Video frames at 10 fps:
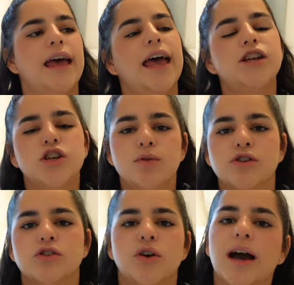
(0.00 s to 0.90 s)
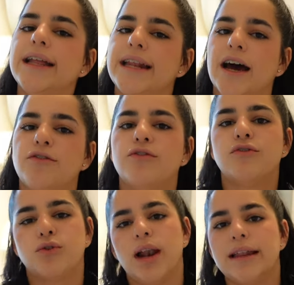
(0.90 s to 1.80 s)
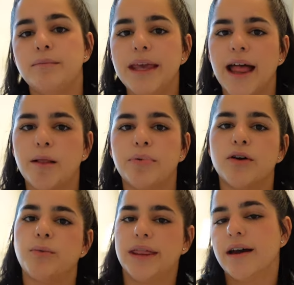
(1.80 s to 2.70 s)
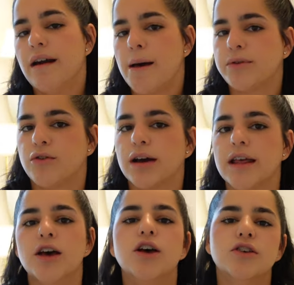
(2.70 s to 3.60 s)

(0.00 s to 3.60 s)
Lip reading: and she was also kind enough to let me help her with her abstract,